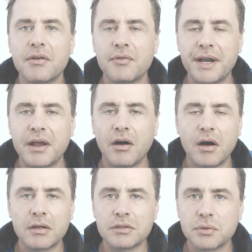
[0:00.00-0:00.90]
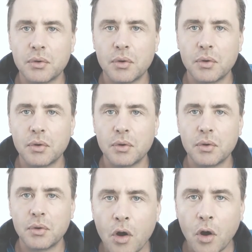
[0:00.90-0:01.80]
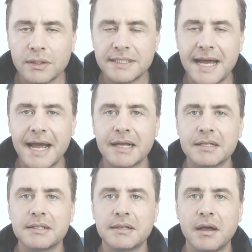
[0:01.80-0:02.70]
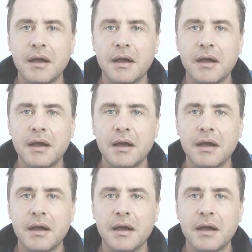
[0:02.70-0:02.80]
credit cards or non-contact